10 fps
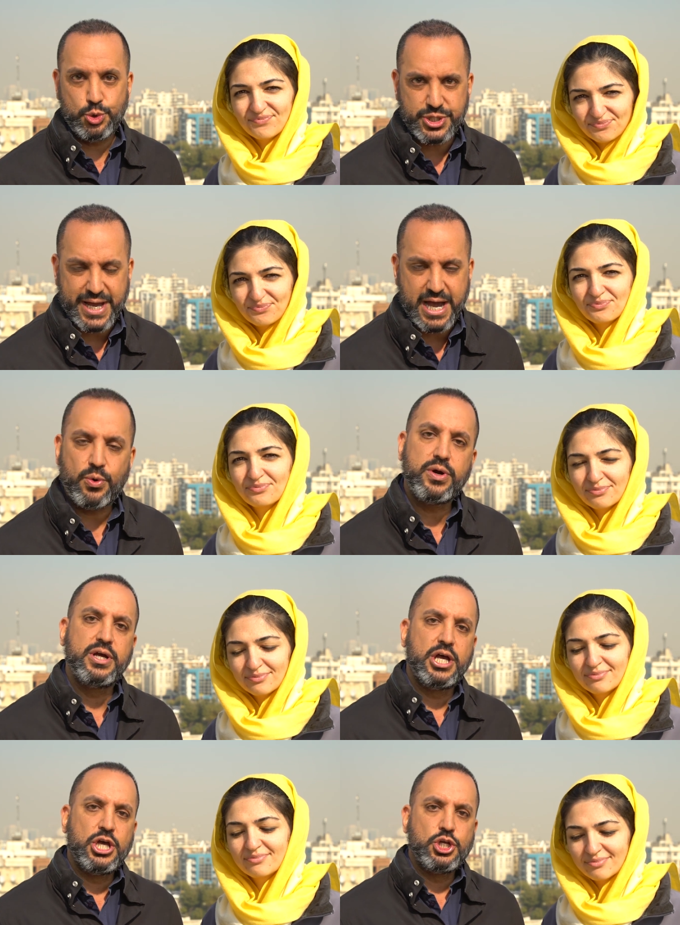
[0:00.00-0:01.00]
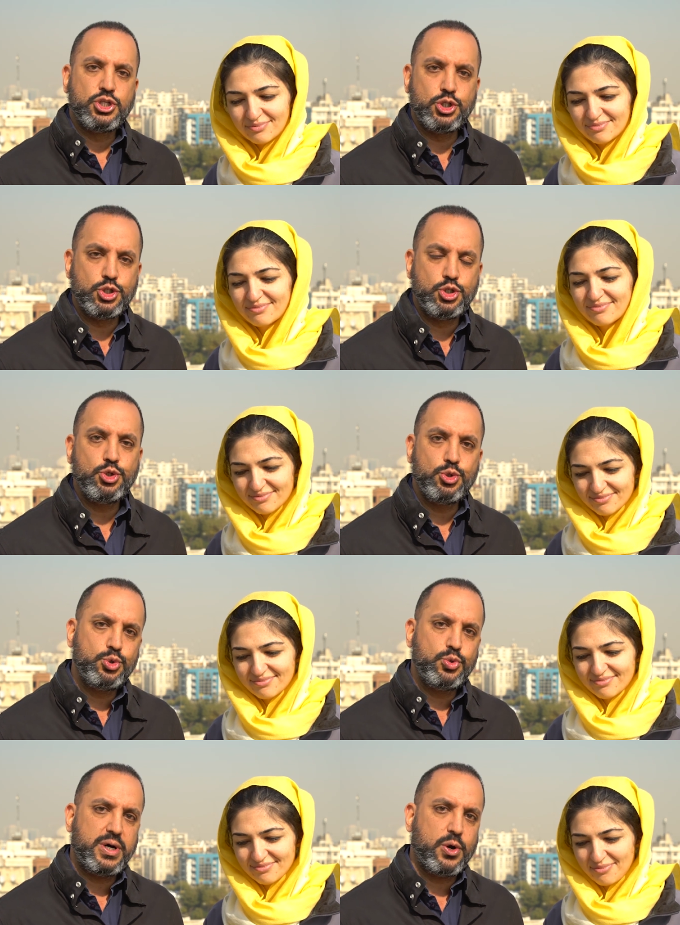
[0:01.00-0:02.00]
Speaker 1: NewsHour to
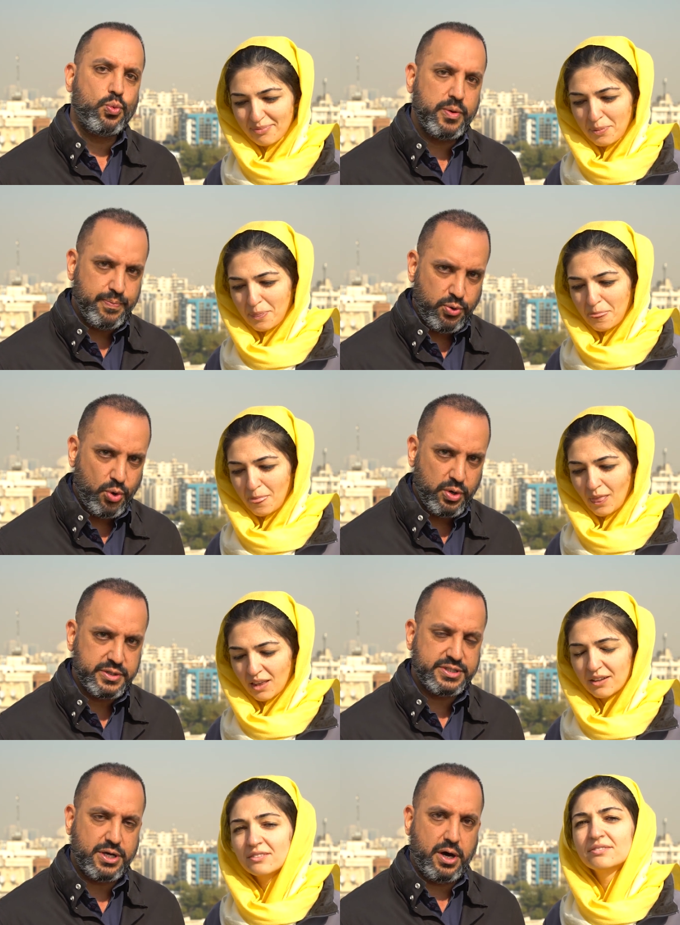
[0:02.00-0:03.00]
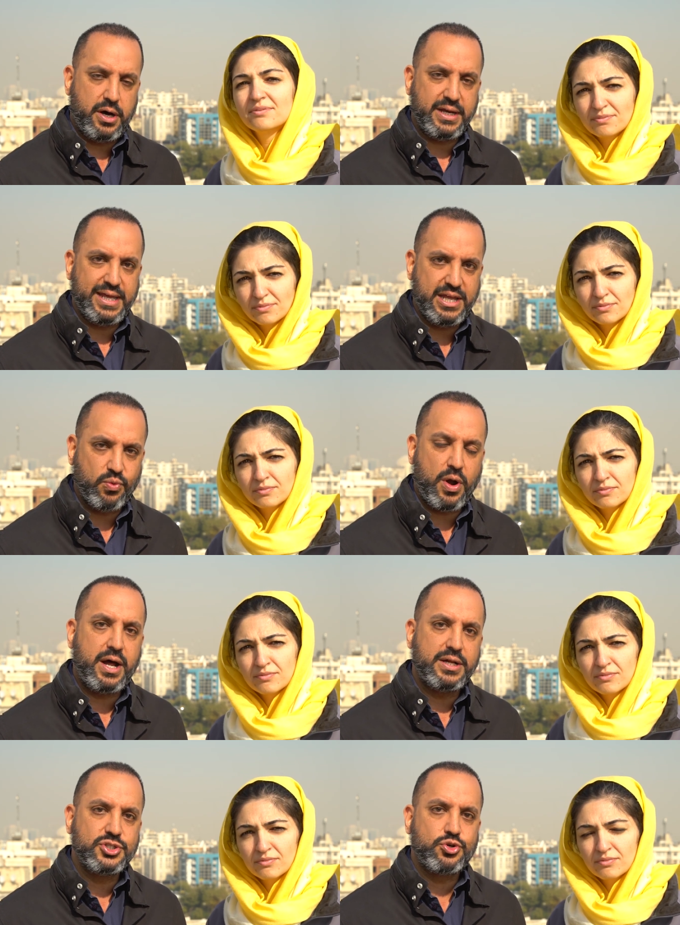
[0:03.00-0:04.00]
do a report on
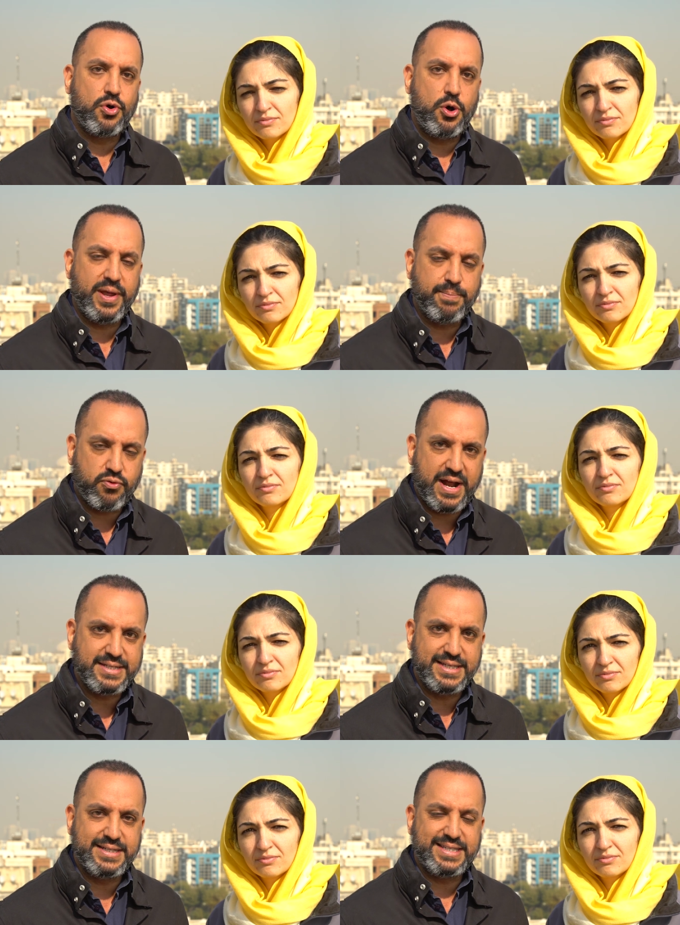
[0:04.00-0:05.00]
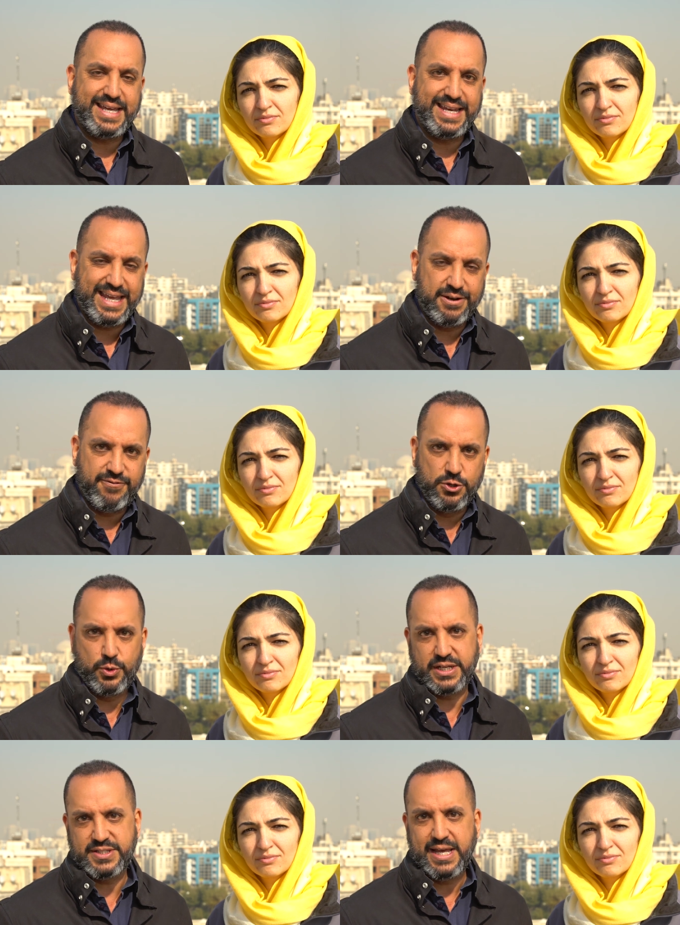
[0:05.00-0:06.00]
Iran's growing presence and
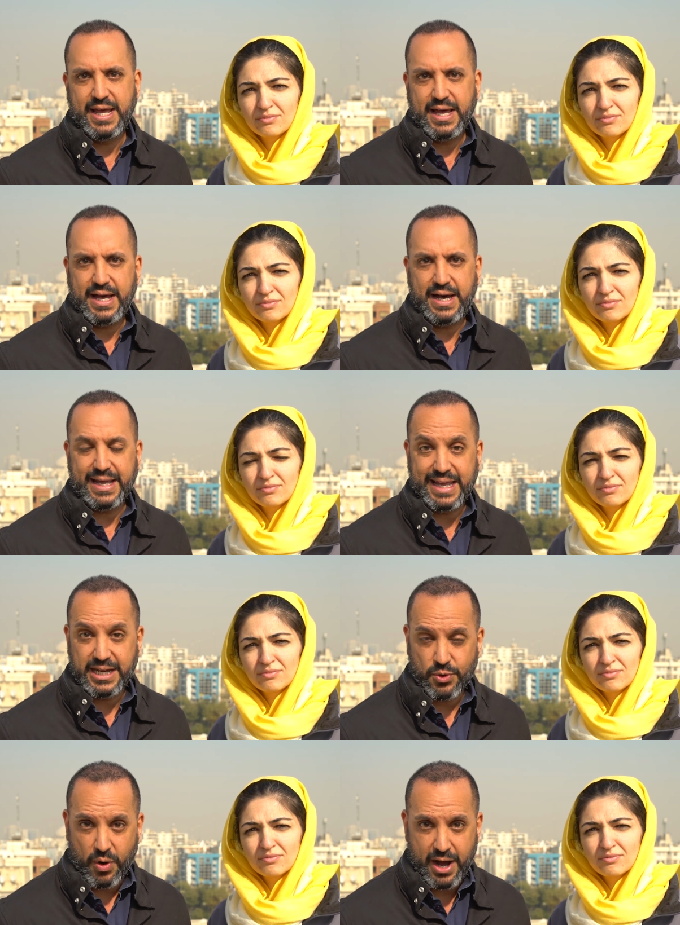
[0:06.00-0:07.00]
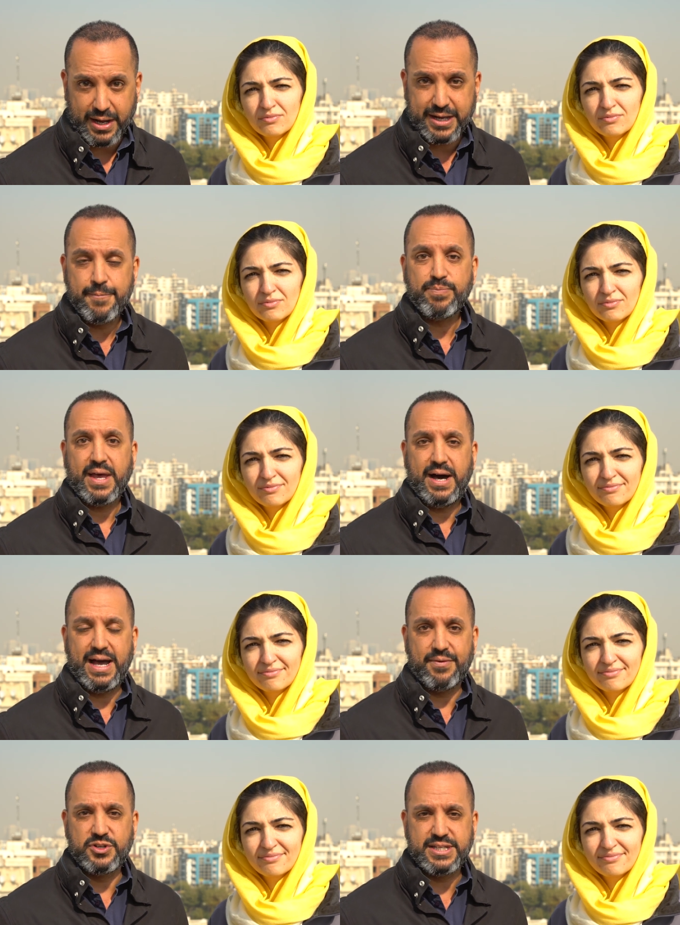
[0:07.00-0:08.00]
influence in Iraq.
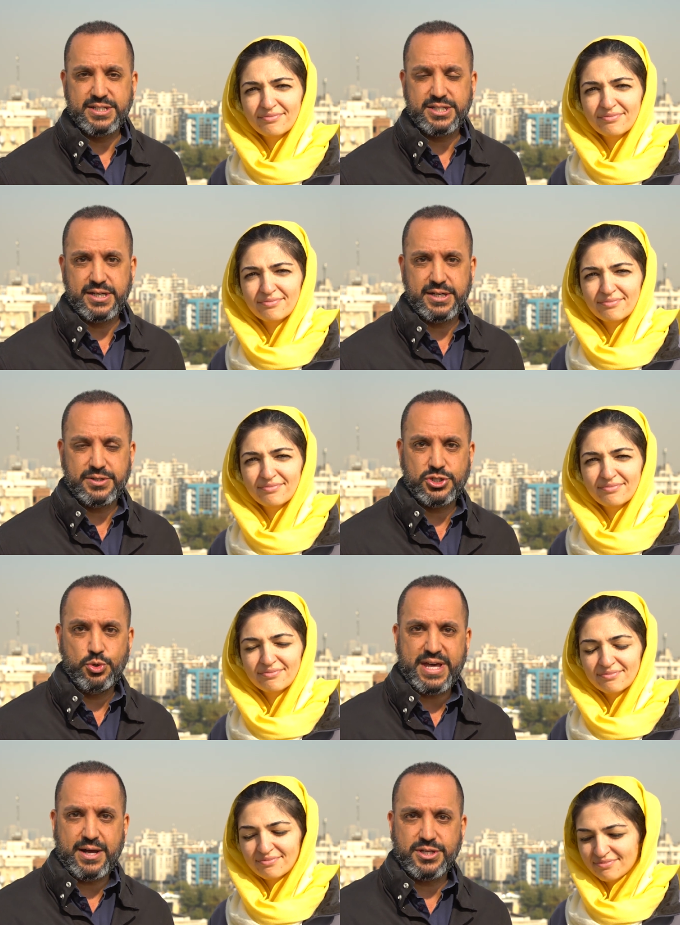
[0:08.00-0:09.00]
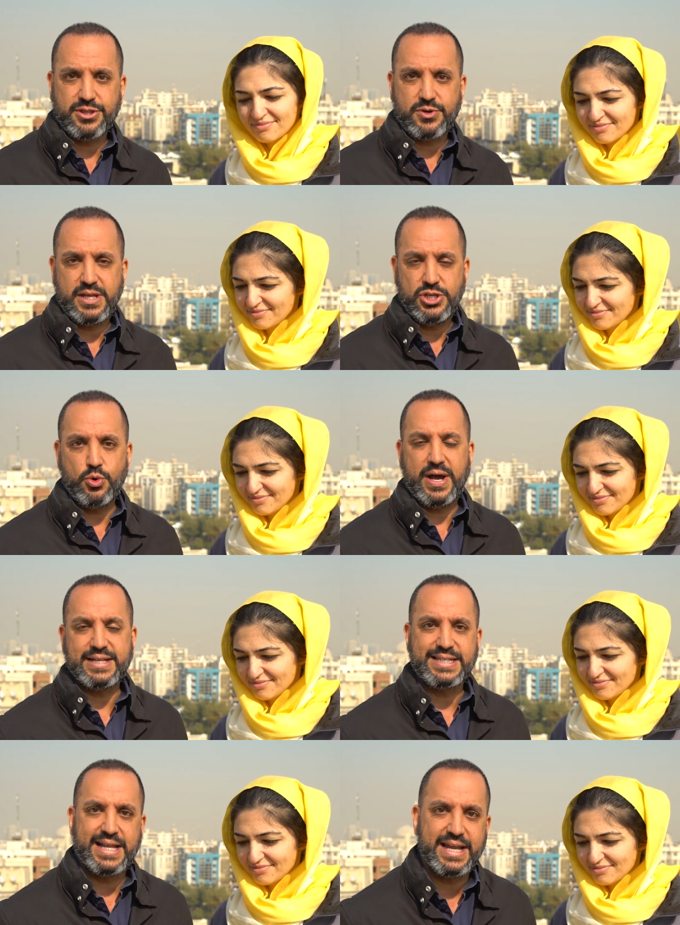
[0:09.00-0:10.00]
Ever since the 2003
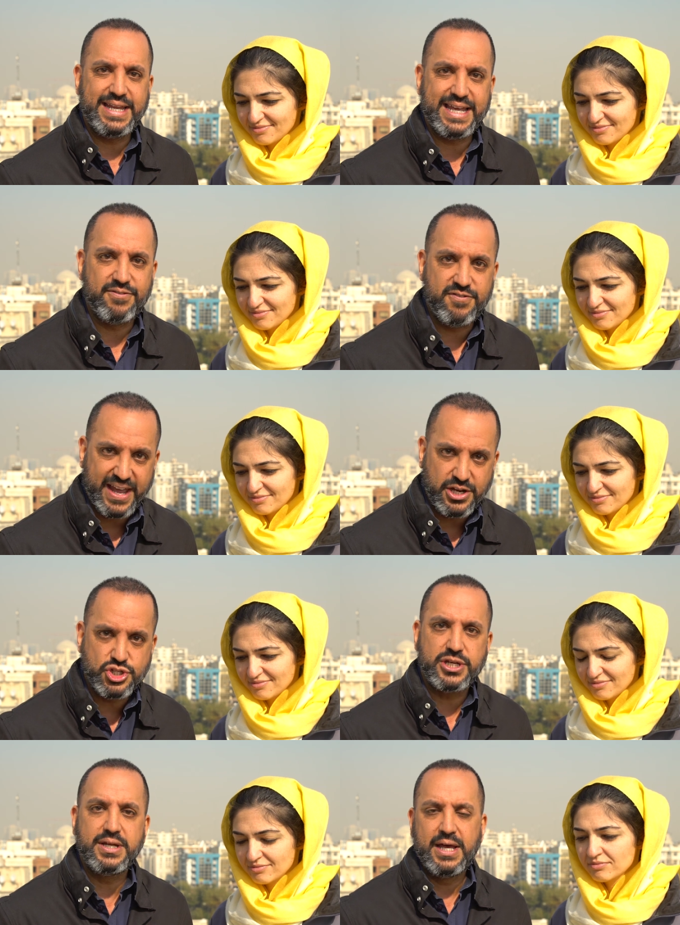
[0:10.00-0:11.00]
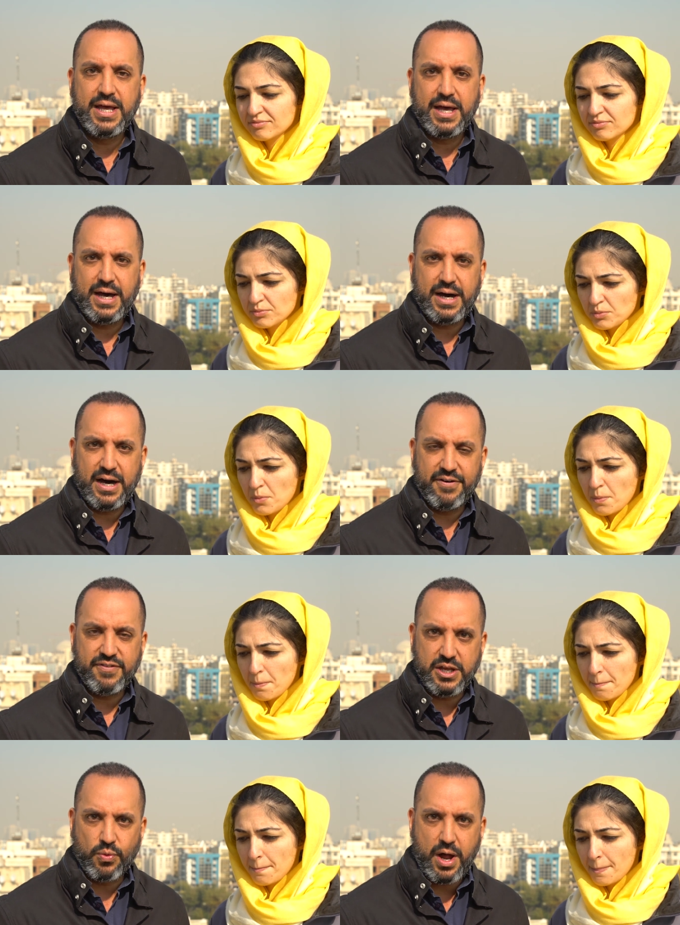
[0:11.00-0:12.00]
U.S.-led invasion
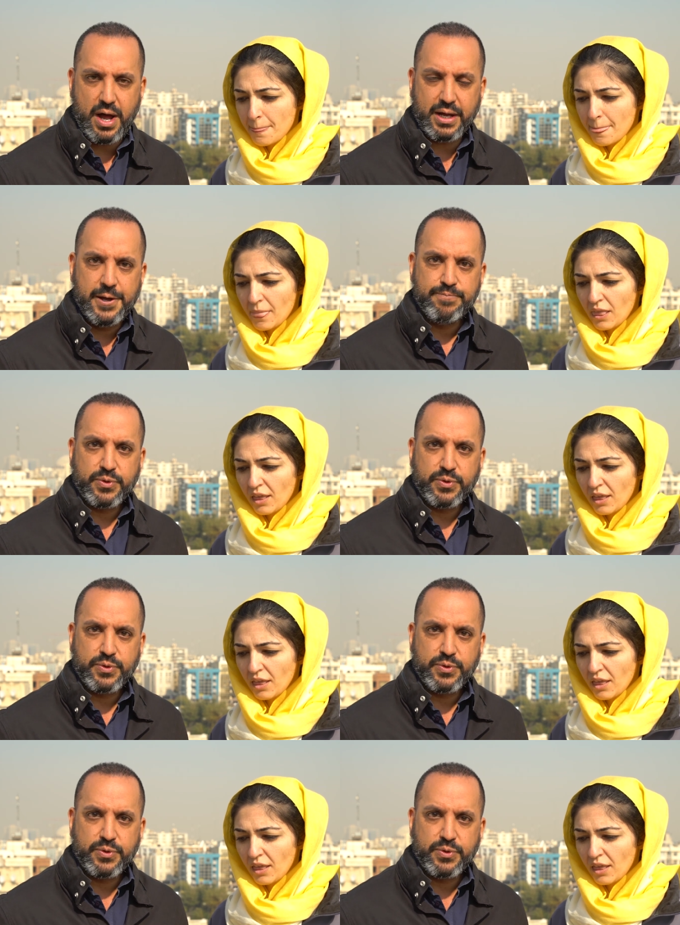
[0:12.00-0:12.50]
of Iraq,